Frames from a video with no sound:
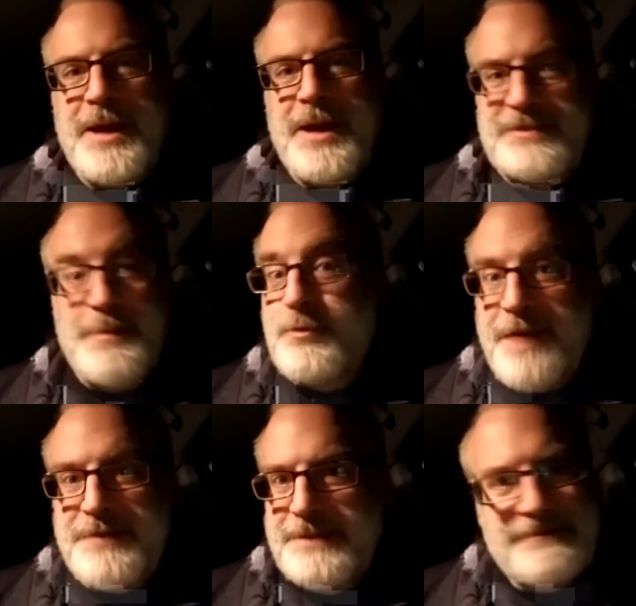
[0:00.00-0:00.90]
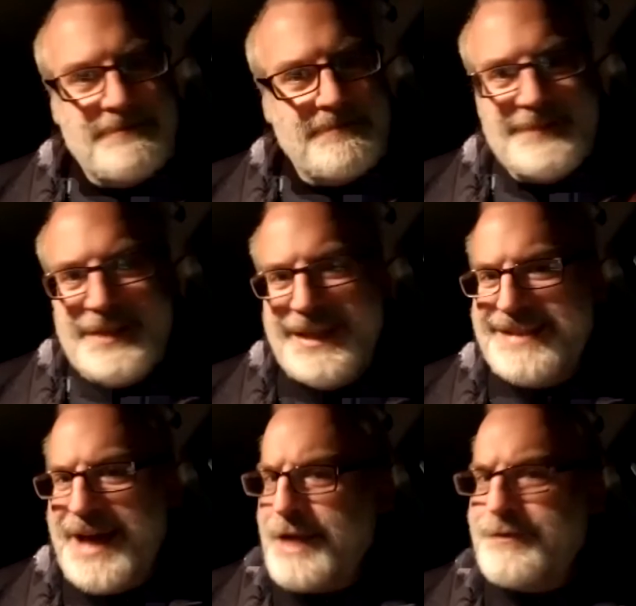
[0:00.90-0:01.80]
It's them and Revenant. It's
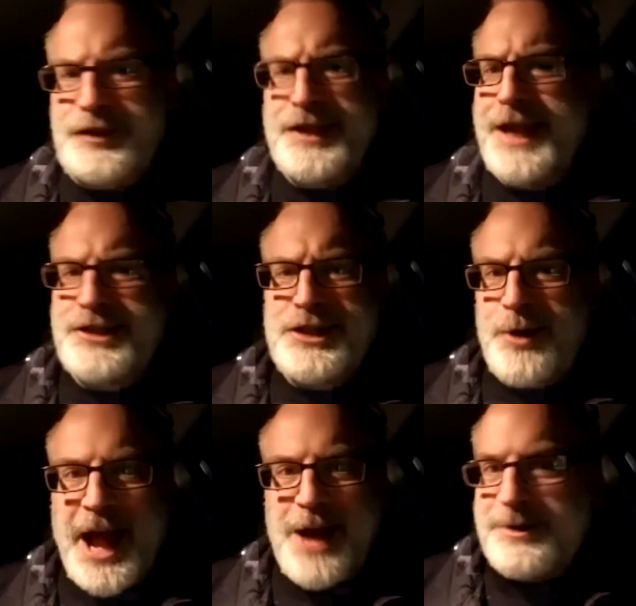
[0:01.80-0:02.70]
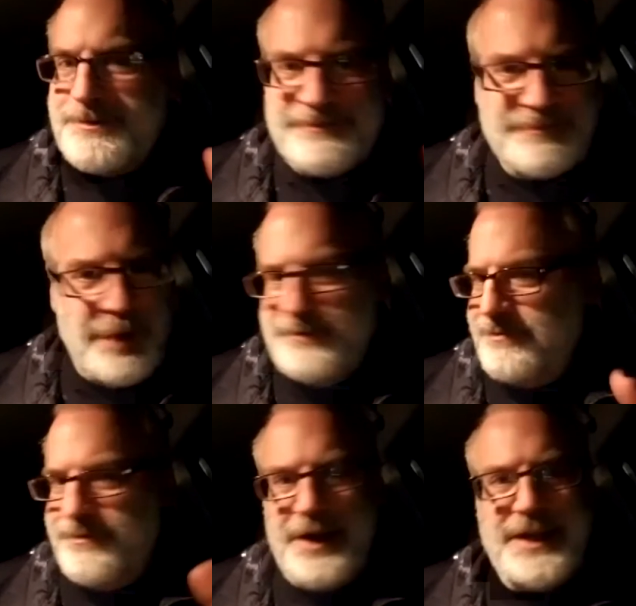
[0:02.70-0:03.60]
kind of a sketchy crowd, but
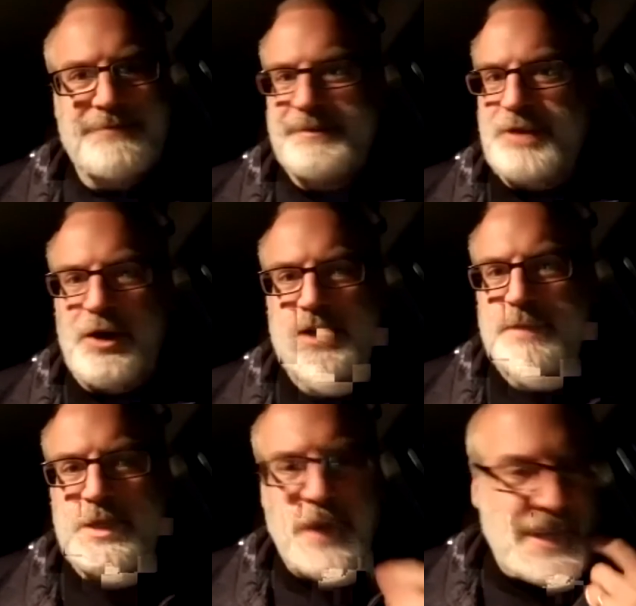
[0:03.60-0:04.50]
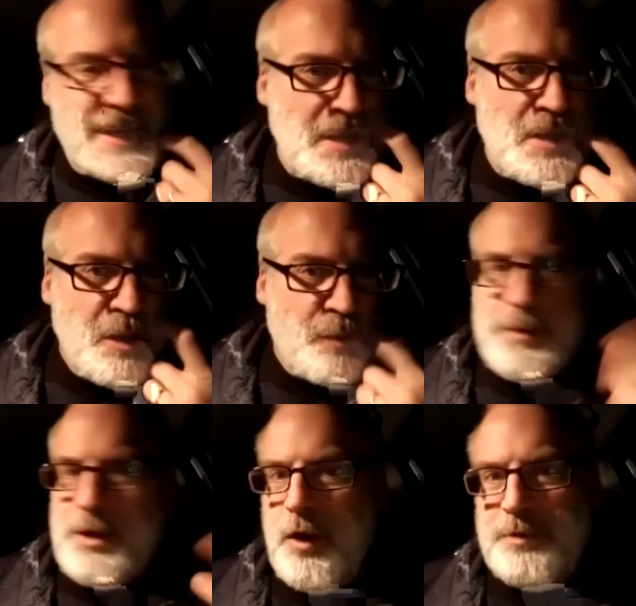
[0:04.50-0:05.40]
fuck it, it's all going to be great. Ripping
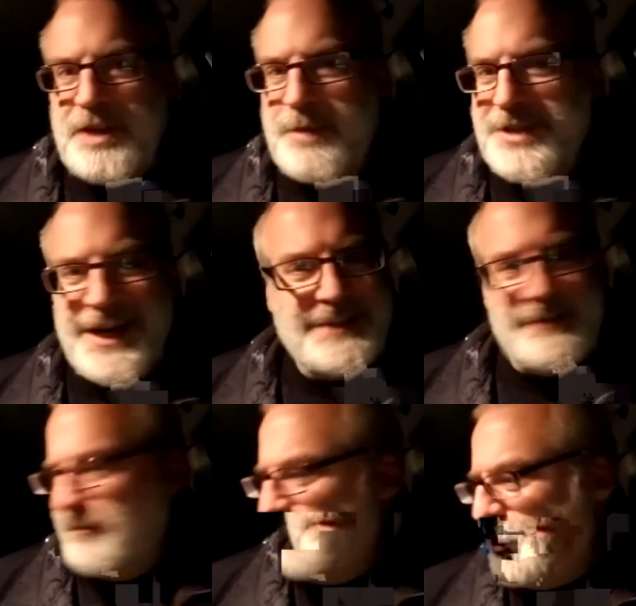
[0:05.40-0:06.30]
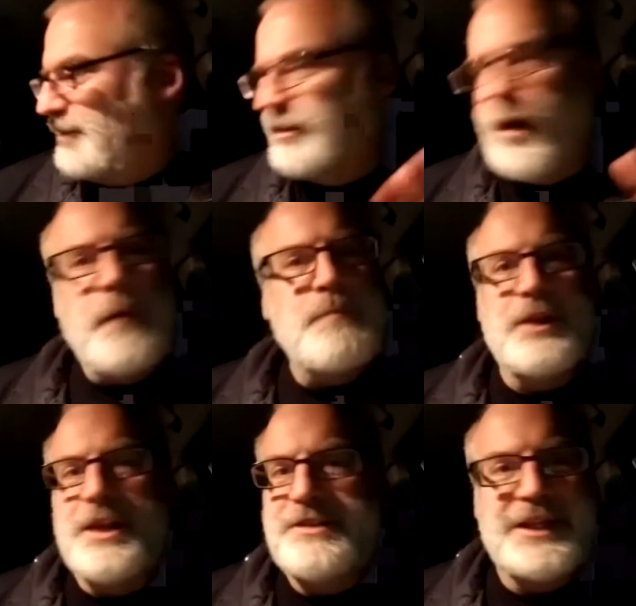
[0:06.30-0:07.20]
Corpse comes on. Place is going
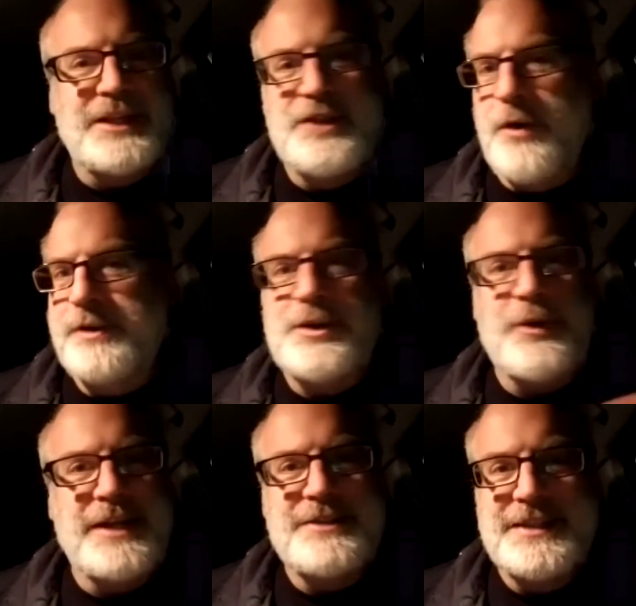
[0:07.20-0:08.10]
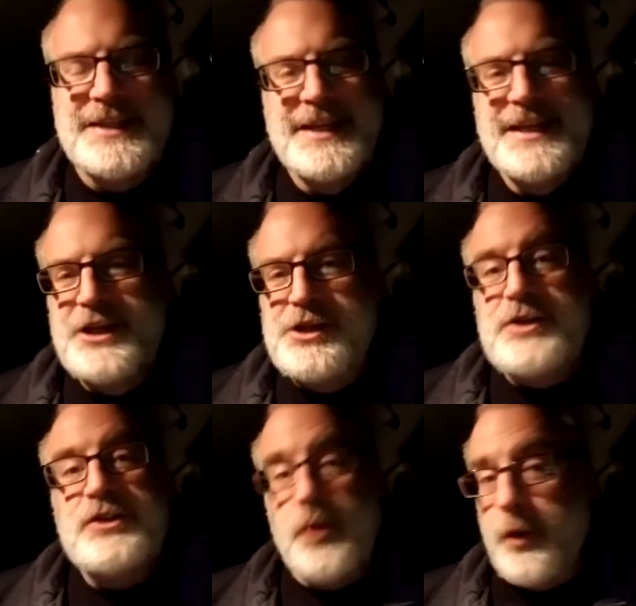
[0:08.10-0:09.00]
ballistic. It's going crazy.
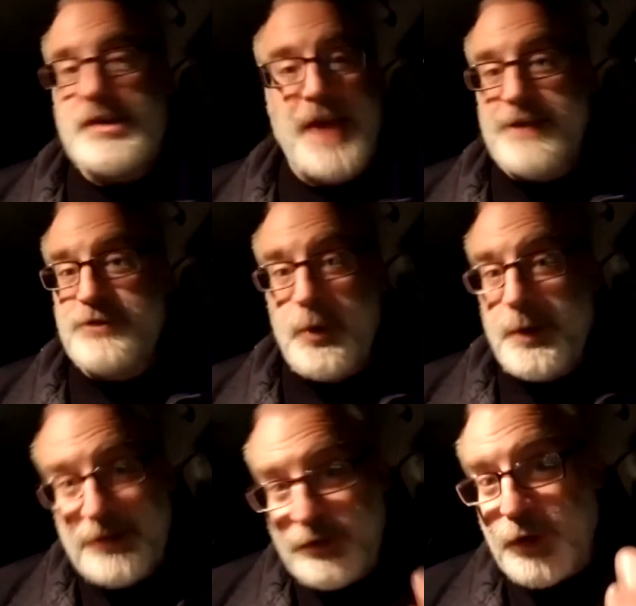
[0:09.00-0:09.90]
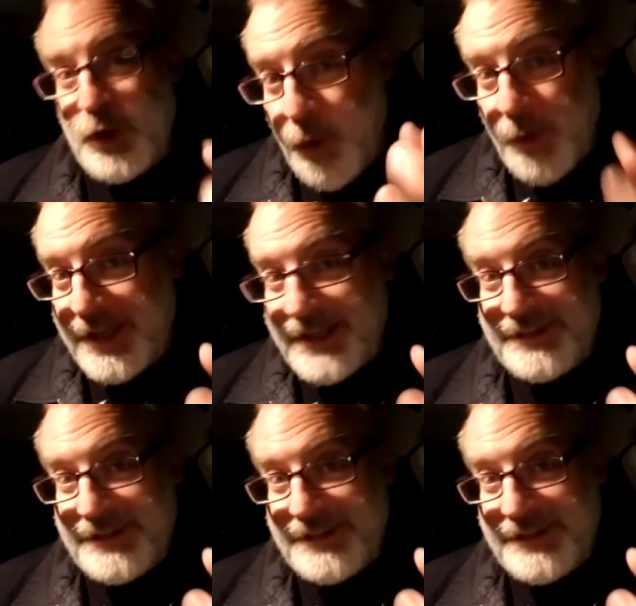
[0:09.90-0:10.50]
George, as always, is recording.